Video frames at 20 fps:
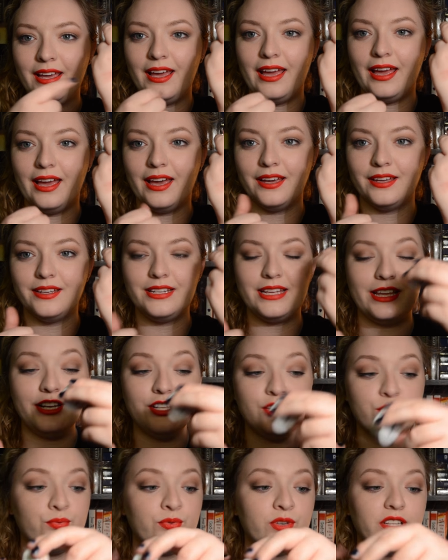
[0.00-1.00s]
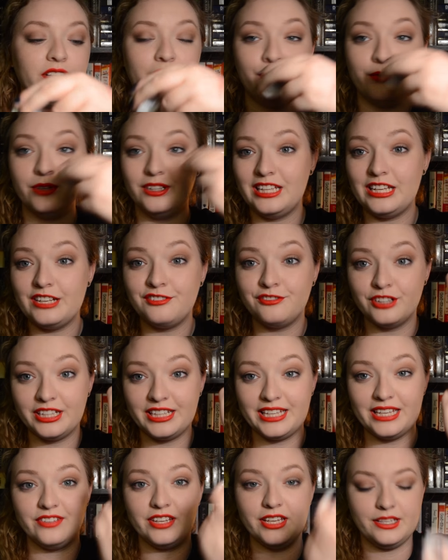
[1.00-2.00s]
And it is really, really
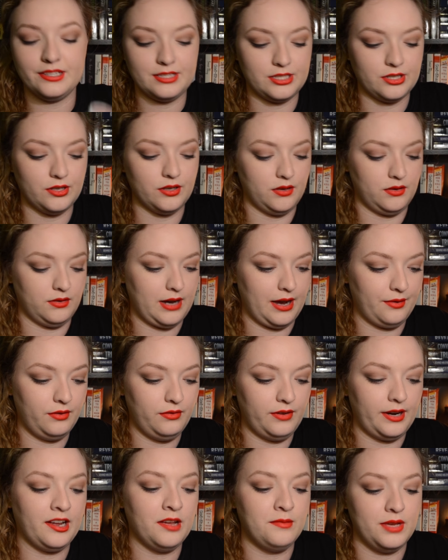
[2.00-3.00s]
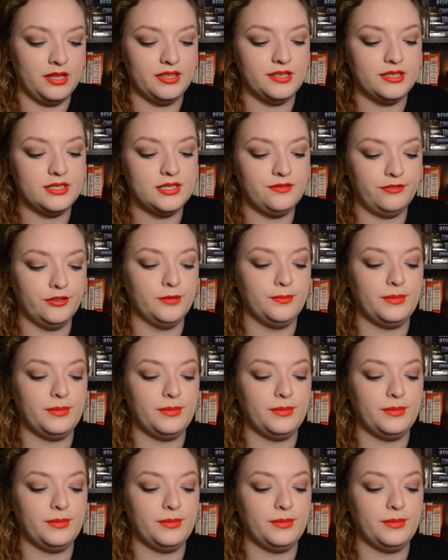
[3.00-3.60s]
forgiving, so I would recommend this for